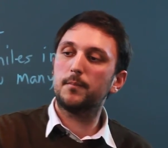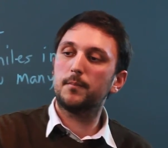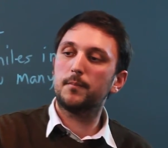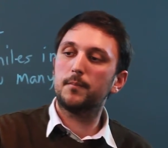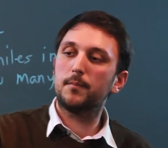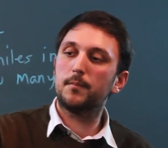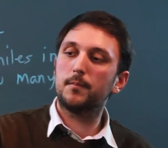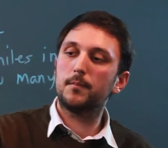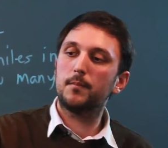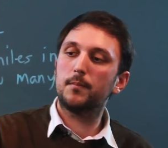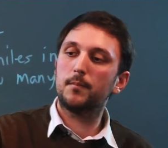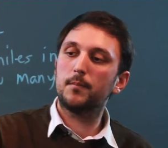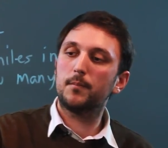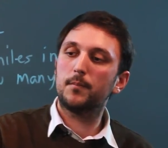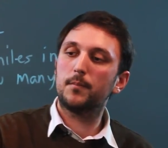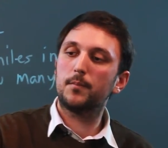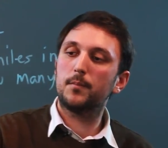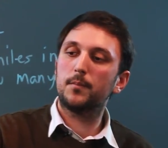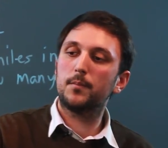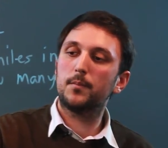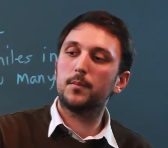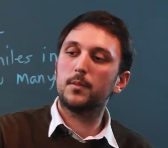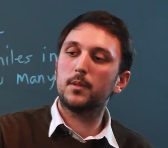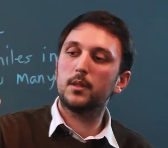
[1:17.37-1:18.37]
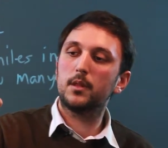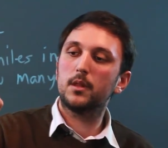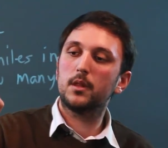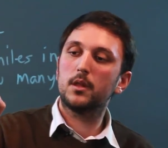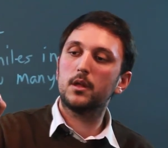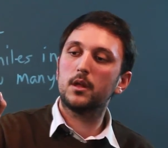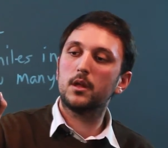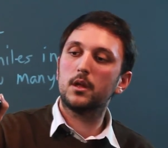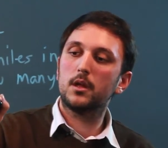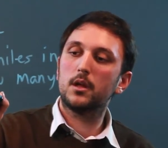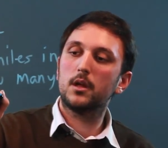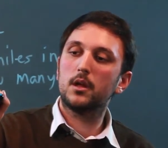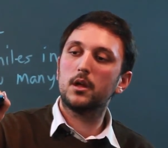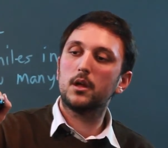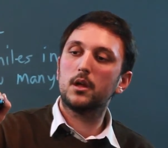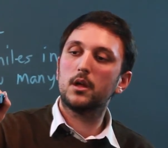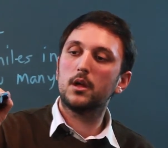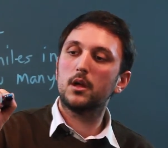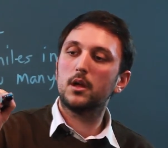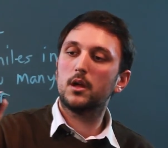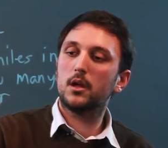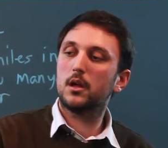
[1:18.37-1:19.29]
(silence)